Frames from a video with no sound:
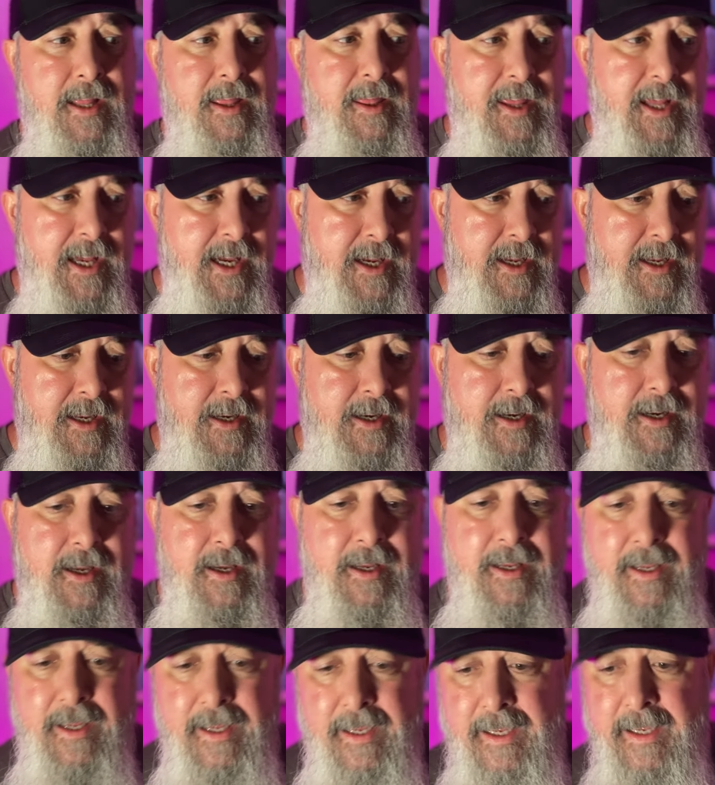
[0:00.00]

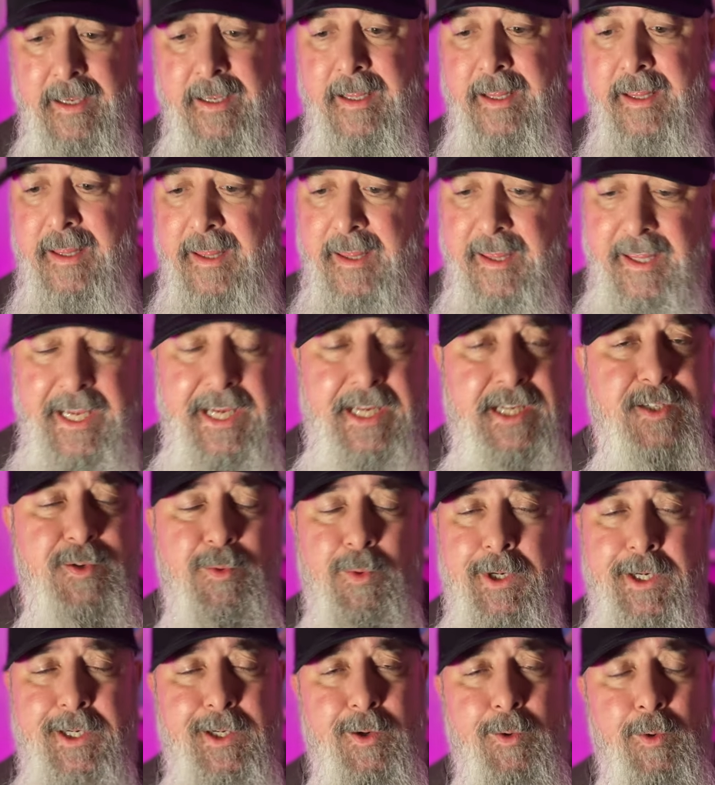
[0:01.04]
then things weren't